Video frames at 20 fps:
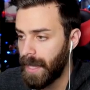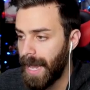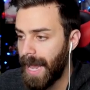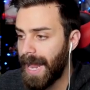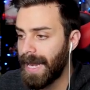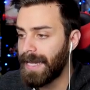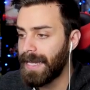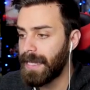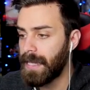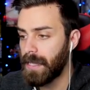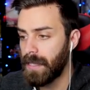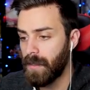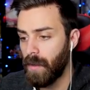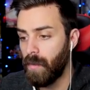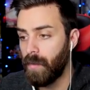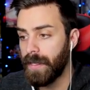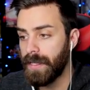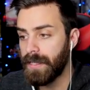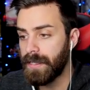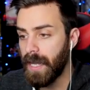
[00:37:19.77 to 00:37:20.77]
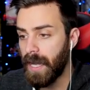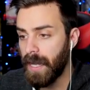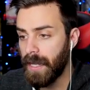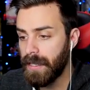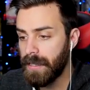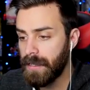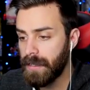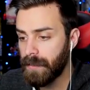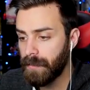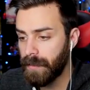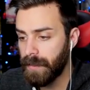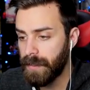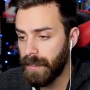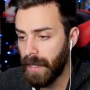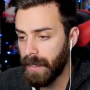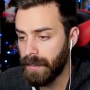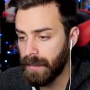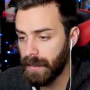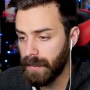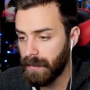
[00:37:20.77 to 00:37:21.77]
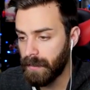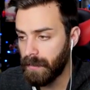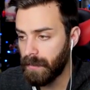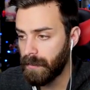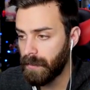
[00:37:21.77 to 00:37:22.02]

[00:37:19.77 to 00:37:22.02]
And he oh he does or he doesn't.